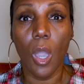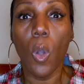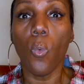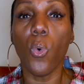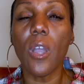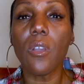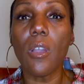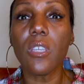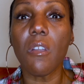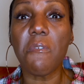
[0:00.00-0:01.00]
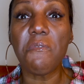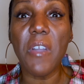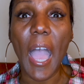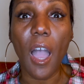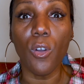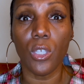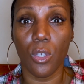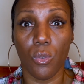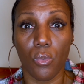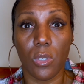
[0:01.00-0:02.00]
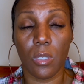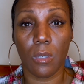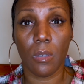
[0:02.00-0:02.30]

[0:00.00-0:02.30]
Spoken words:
What are your values?